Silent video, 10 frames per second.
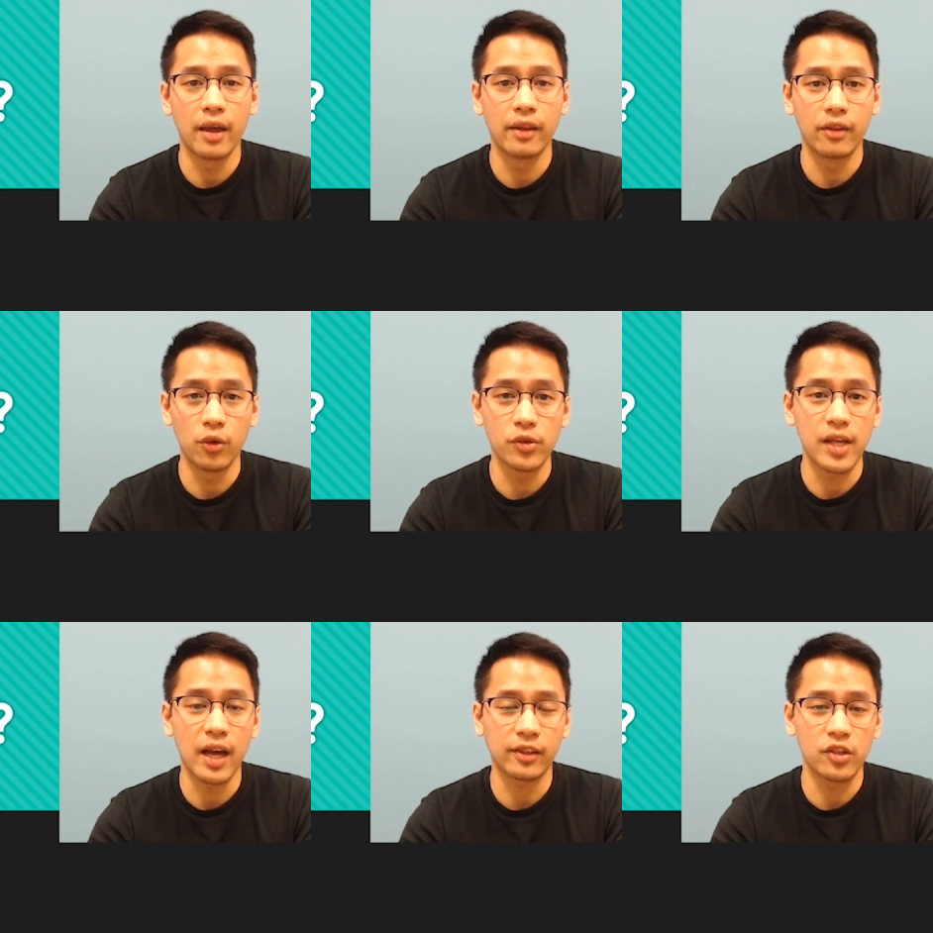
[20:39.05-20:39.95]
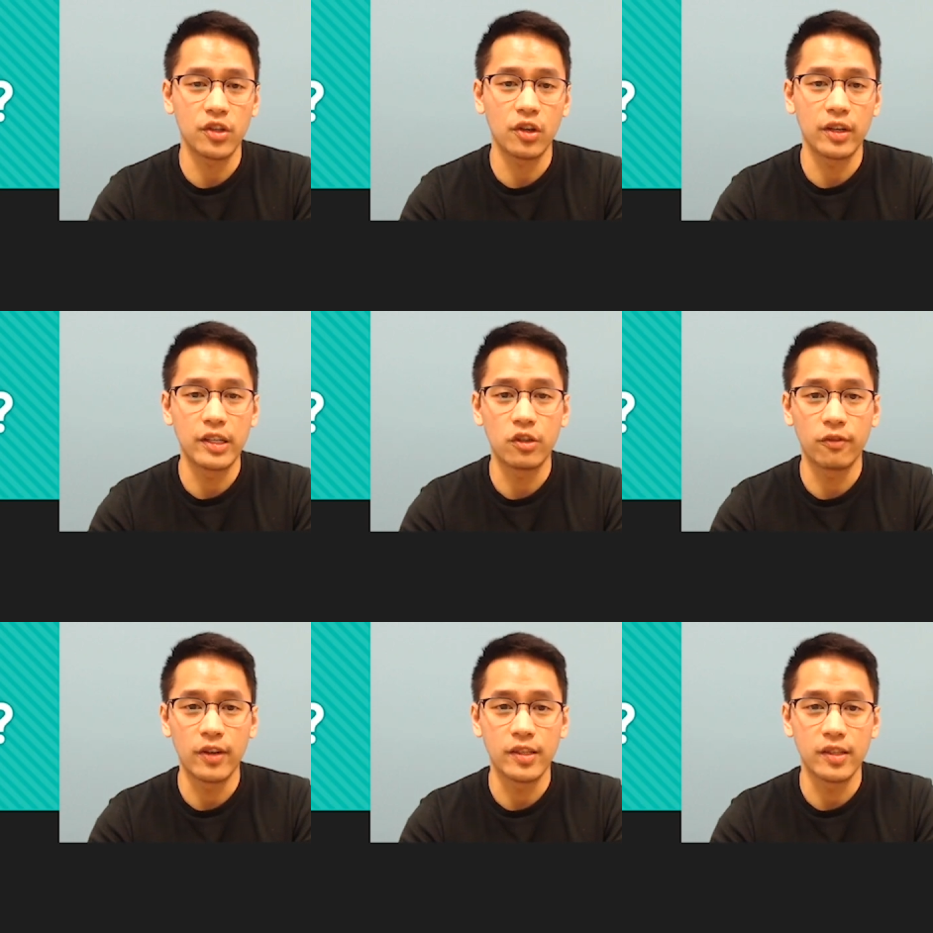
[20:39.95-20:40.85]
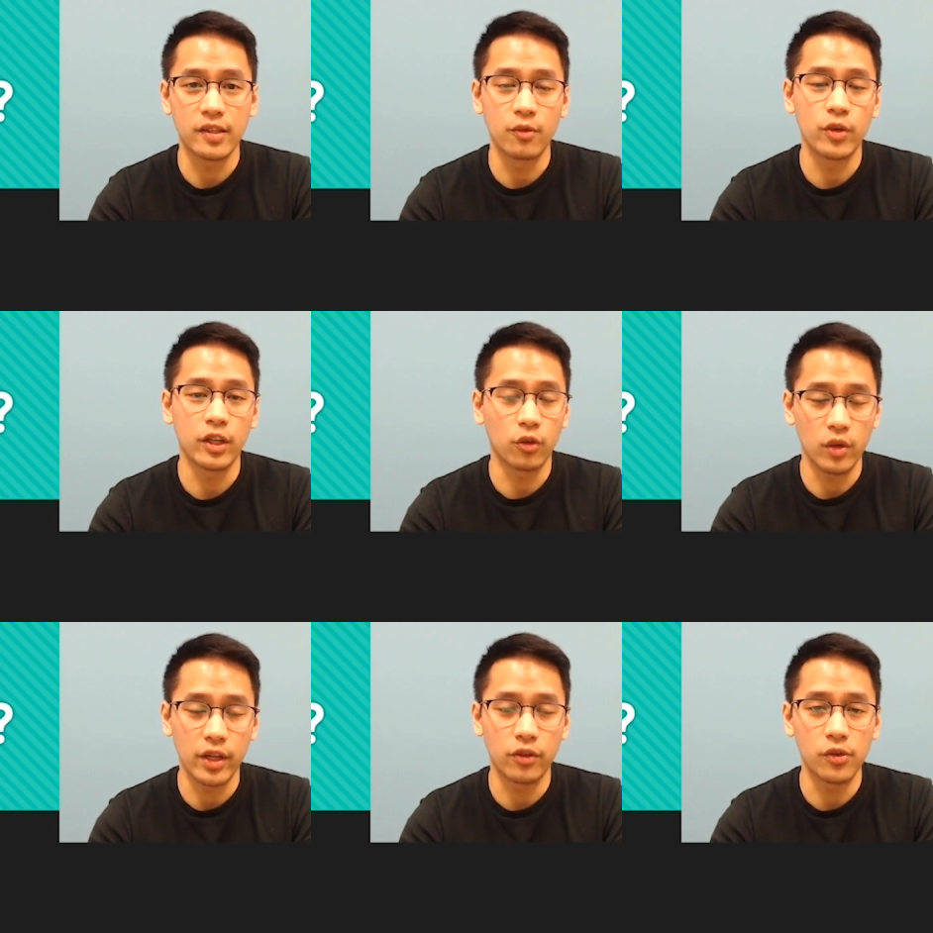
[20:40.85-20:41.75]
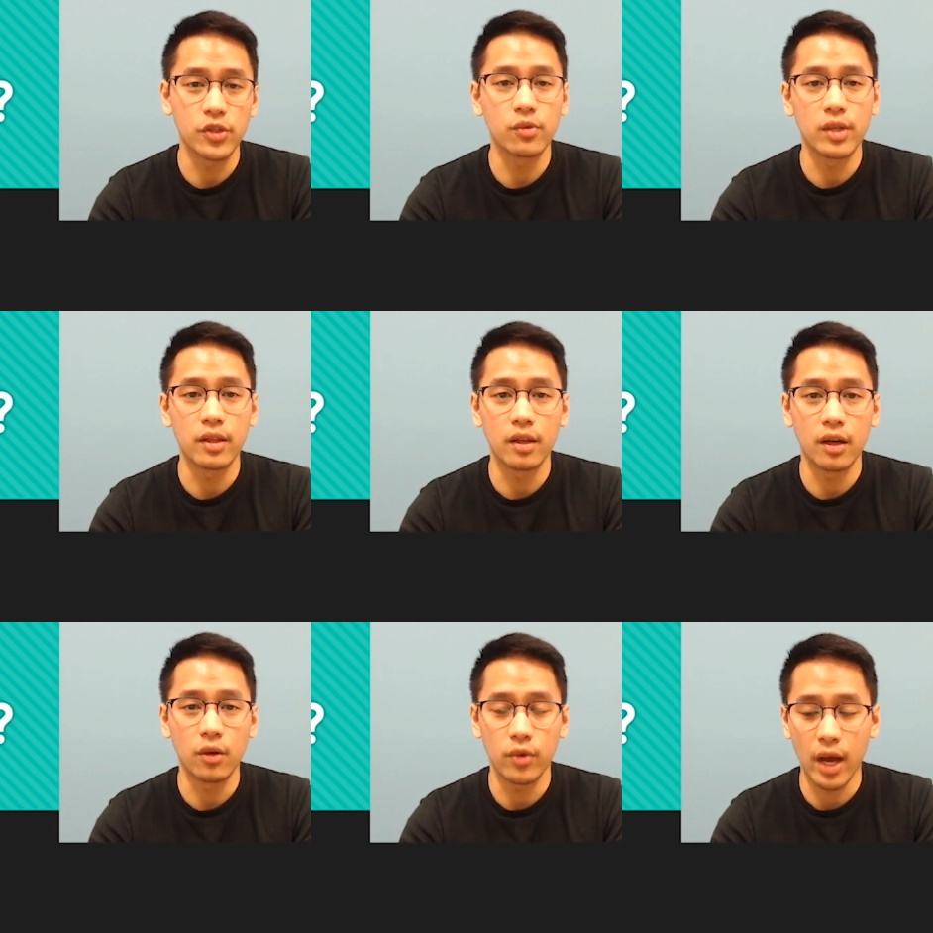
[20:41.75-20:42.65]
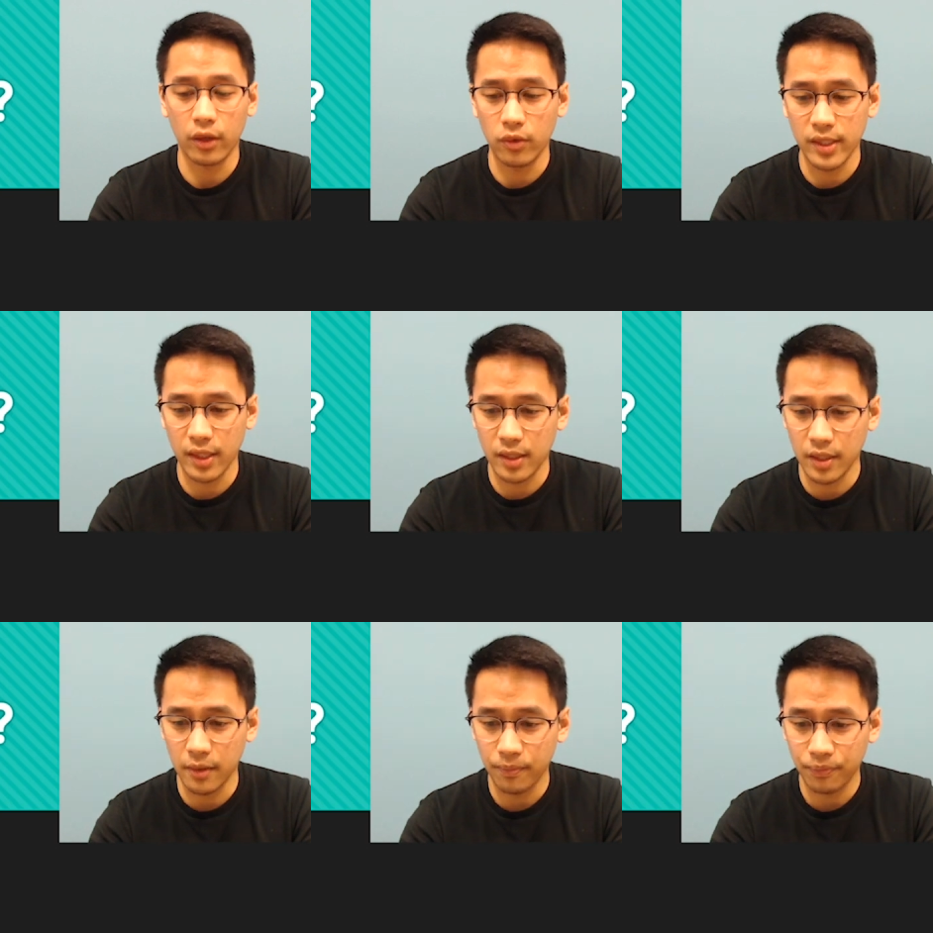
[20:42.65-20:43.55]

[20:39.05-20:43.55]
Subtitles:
and those act as our interfaces, and we can create those with React 360.